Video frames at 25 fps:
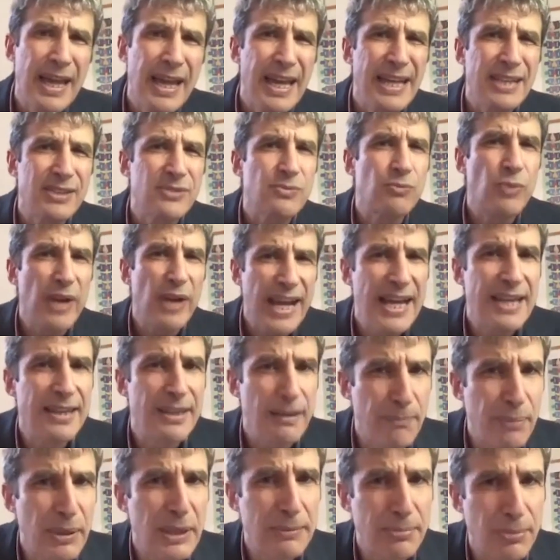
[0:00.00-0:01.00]
It's rare
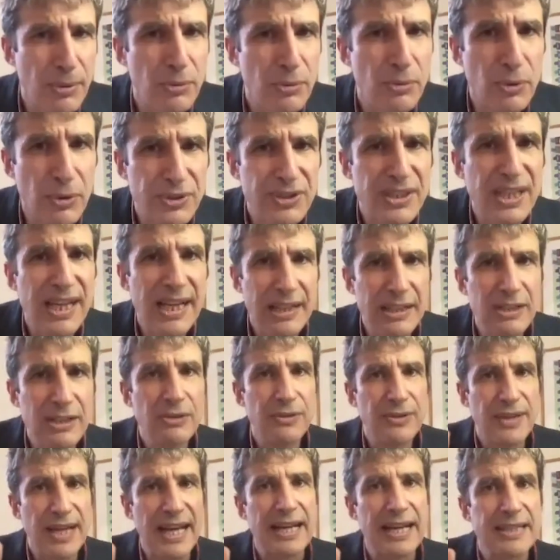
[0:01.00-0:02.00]
that people will tell
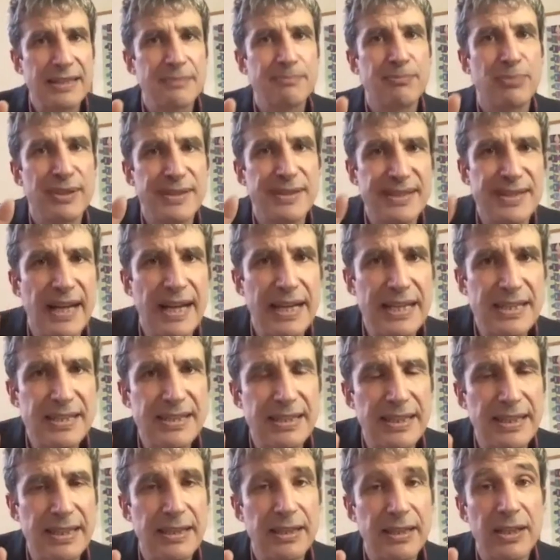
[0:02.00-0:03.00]
you that
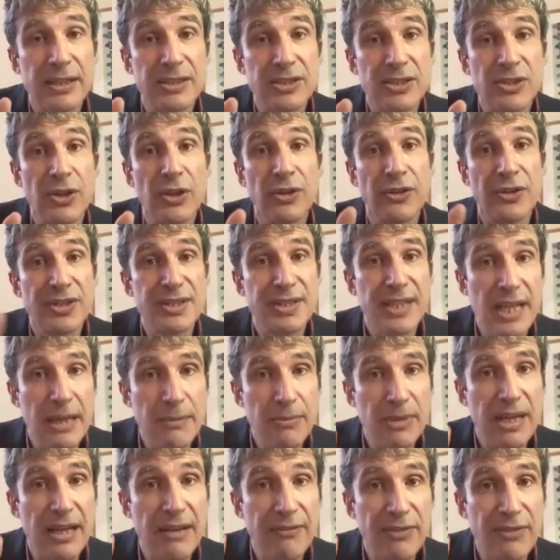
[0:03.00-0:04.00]
precisely, and it's not the
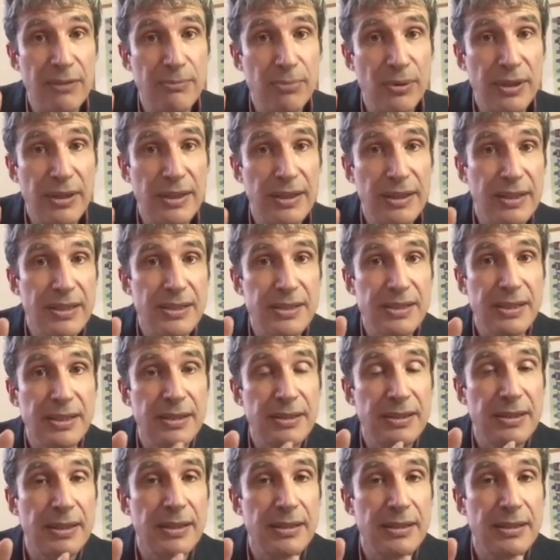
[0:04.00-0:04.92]
same in everybody because in,